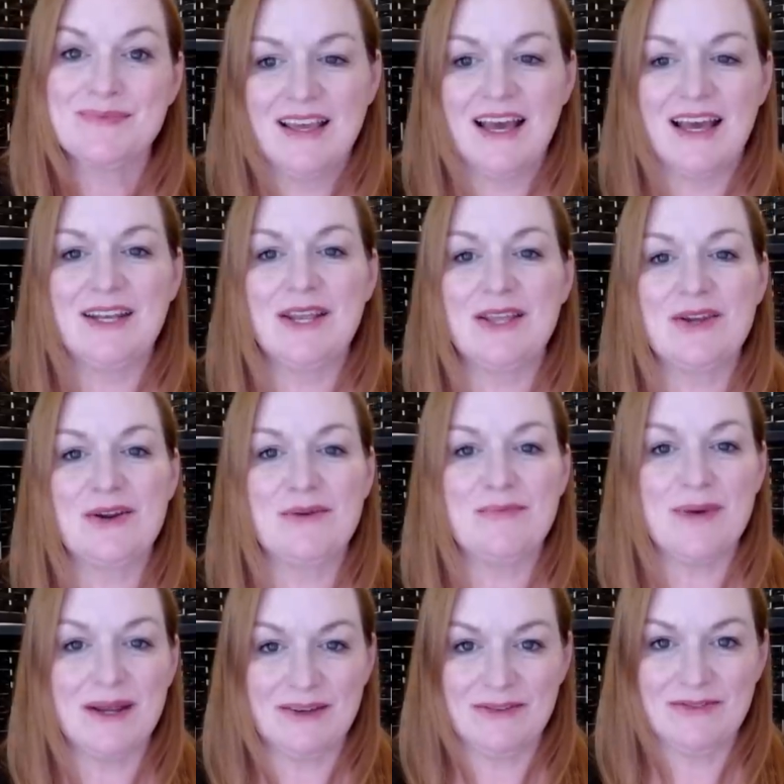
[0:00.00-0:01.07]
Another
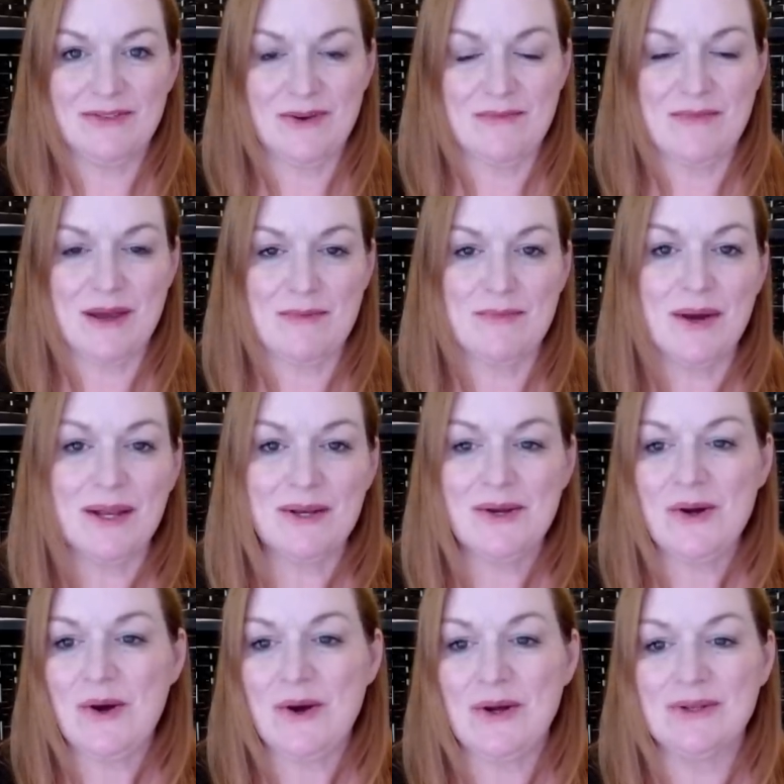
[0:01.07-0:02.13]
button from my
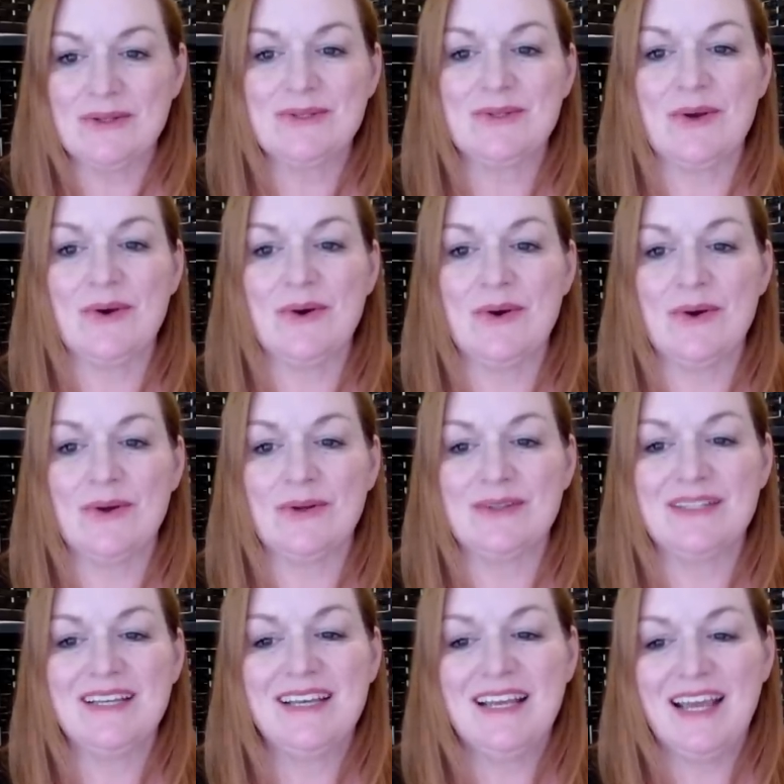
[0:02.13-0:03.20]
buttonhole sold,
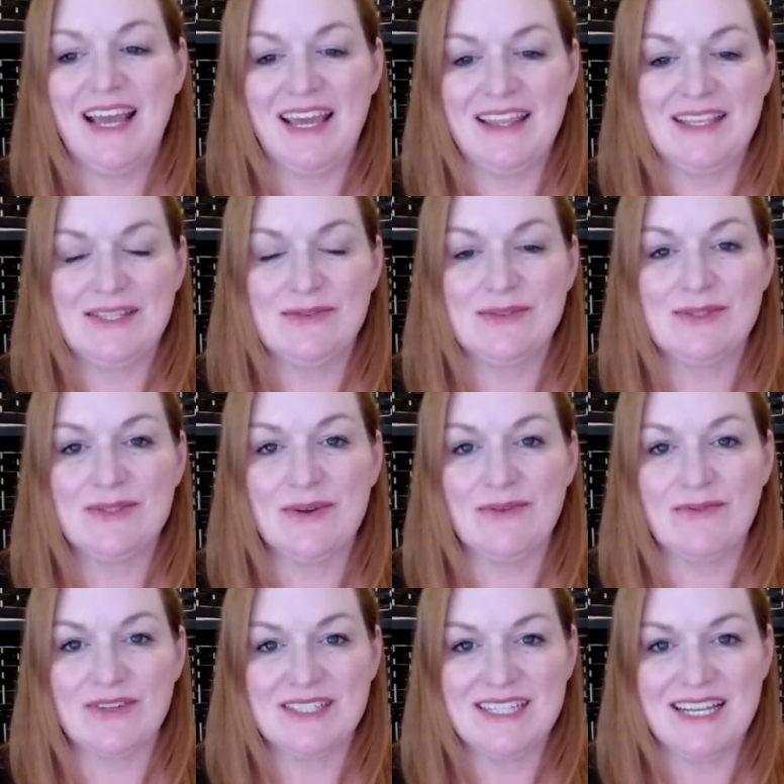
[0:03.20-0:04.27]
and this one sold
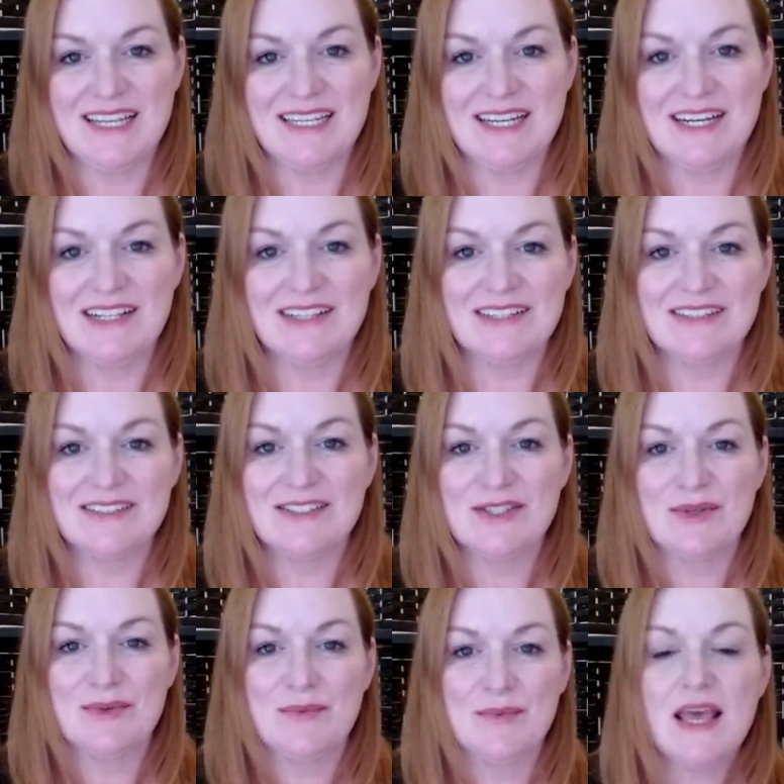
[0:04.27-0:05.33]
for
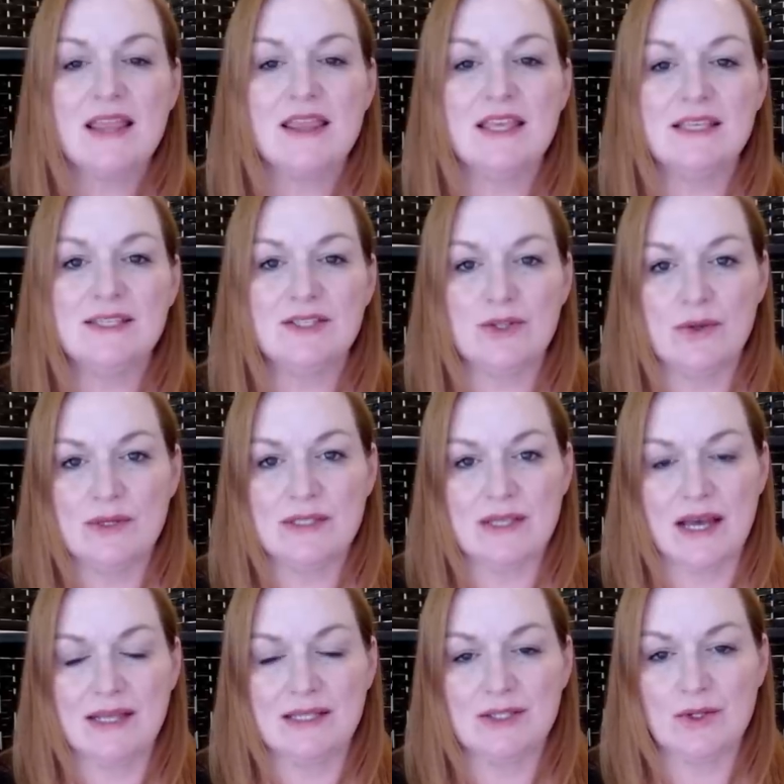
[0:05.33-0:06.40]
$10. This
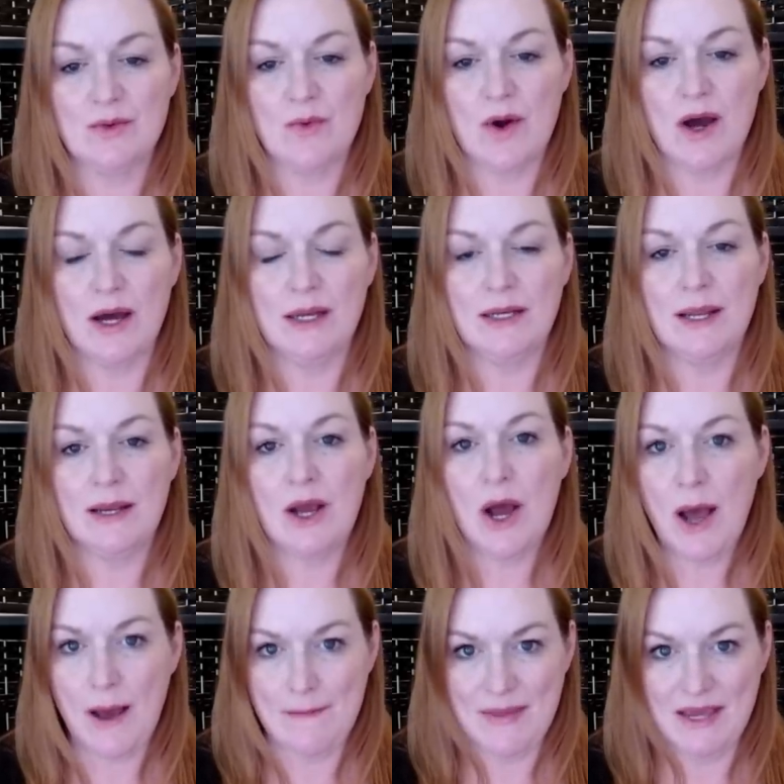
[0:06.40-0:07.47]
Suicide Squad
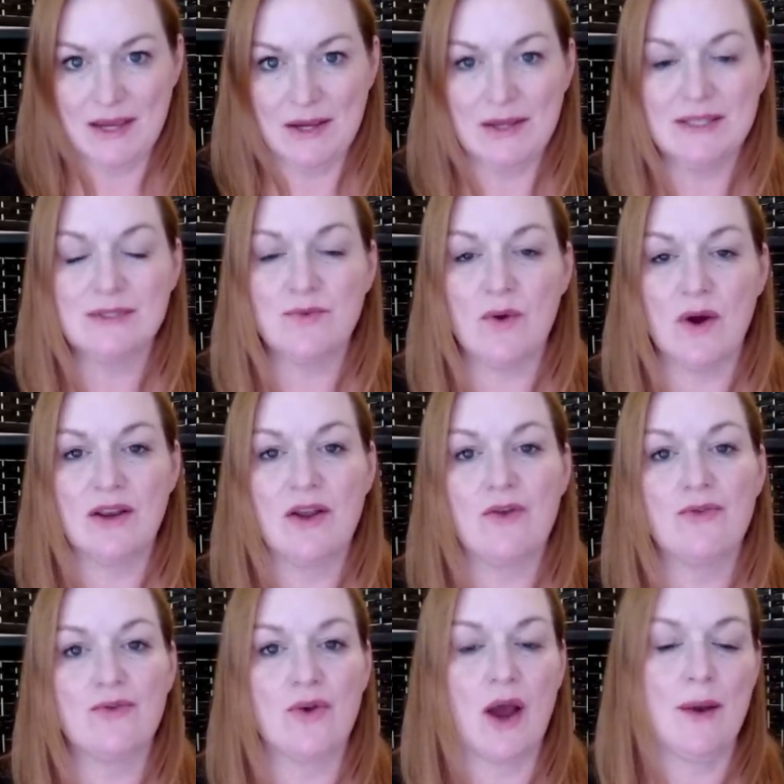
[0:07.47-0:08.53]
comic is one
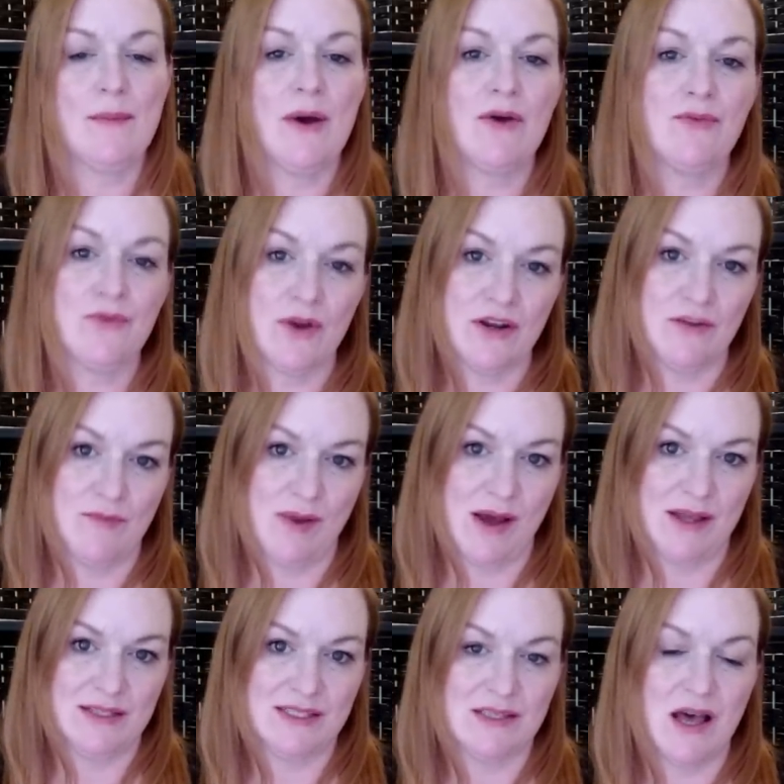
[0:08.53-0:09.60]
from a friend of
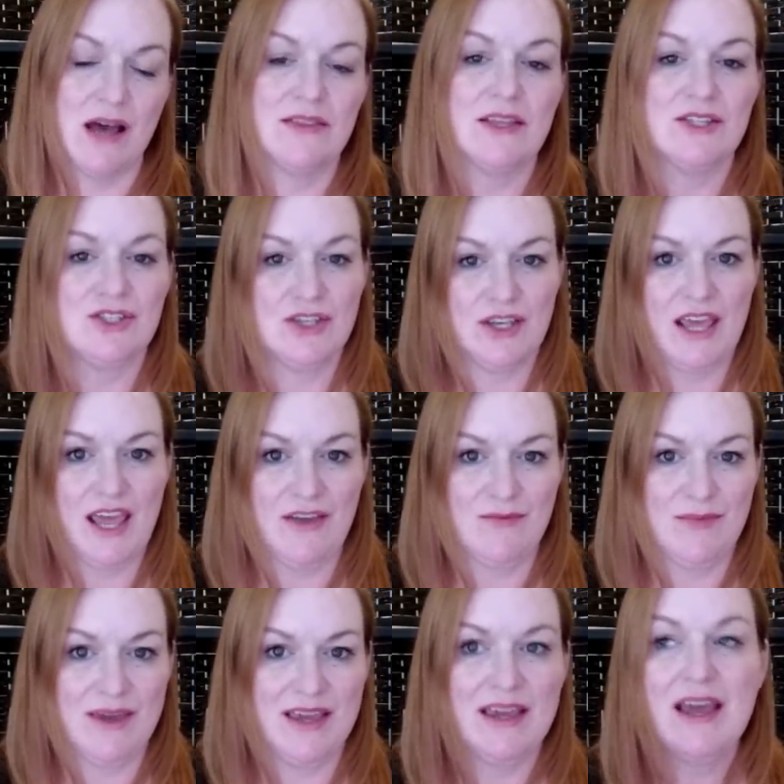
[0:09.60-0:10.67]
mine's lot that she gave
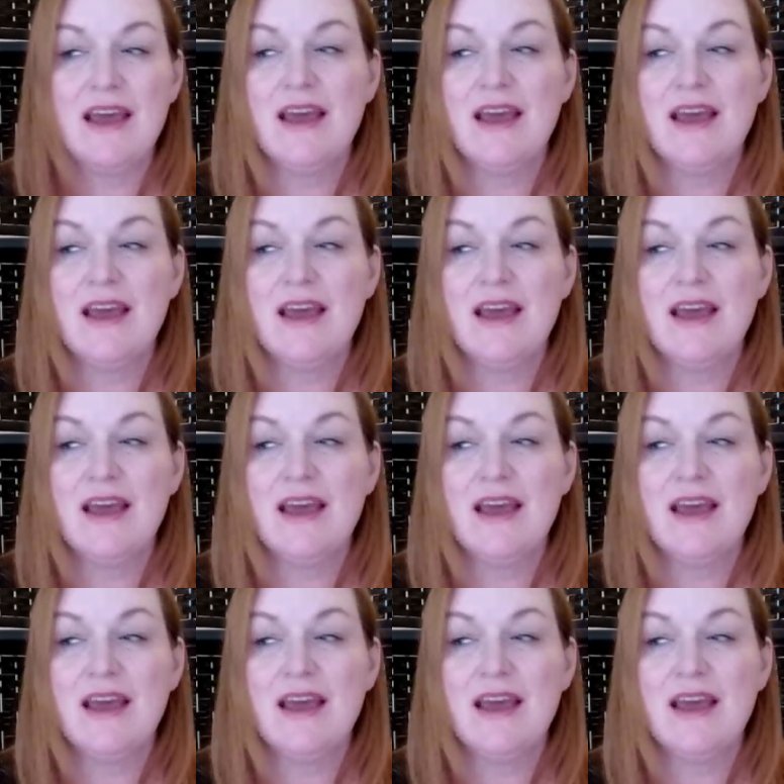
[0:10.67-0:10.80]
me,